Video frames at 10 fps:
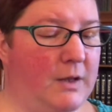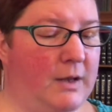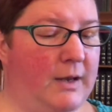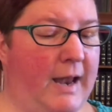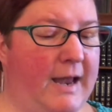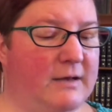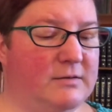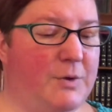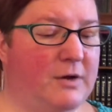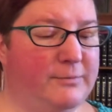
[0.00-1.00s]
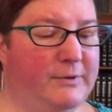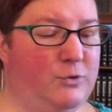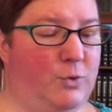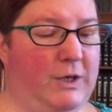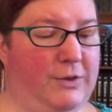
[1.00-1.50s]
it hangs approximately
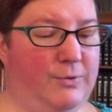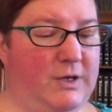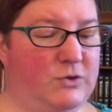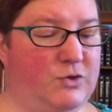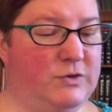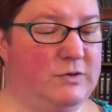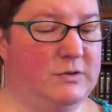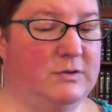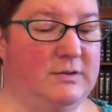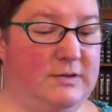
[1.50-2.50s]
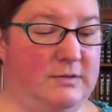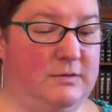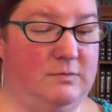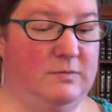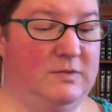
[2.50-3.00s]
23 inches
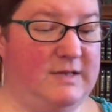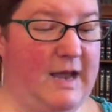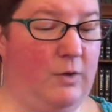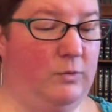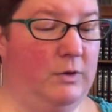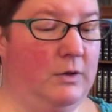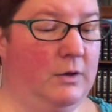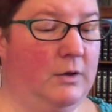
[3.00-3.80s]
down.